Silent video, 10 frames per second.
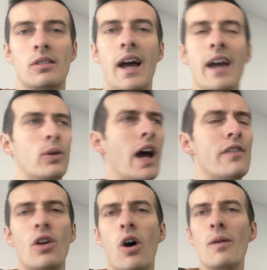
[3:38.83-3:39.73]
Hang on,
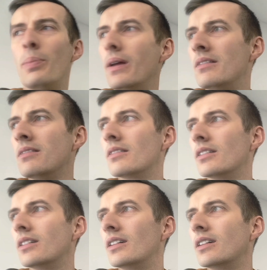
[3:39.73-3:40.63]
haven't I been
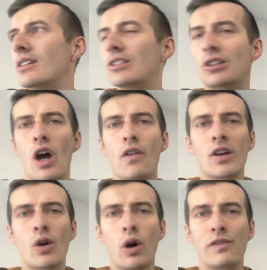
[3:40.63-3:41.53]

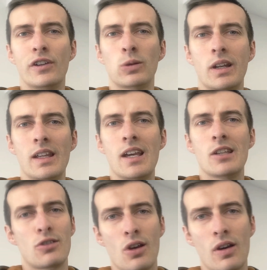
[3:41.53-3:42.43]
serving God for 20
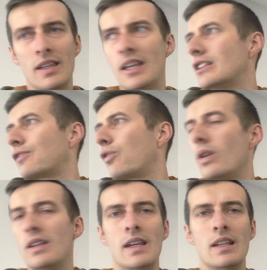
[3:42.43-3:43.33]
years, 30 years,
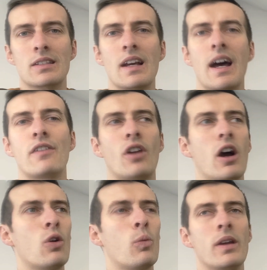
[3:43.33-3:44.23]
40 years? Haven't
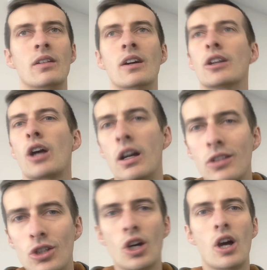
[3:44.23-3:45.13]
I not been going
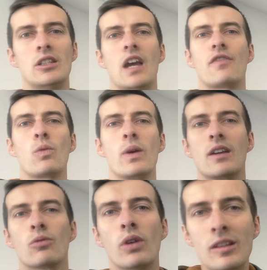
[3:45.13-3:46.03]
to church every
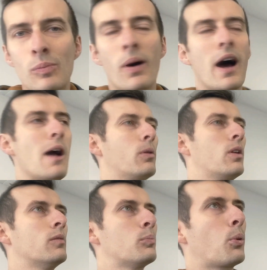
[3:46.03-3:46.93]
week and reading the Bible
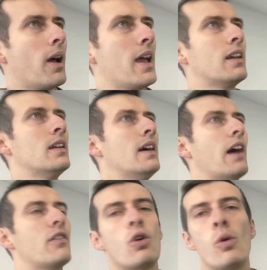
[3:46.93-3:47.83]
and praying?
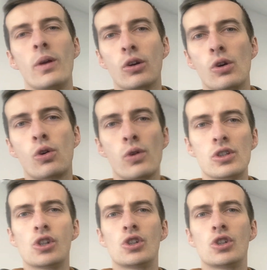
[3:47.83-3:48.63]
Haven't I not been a good Christian?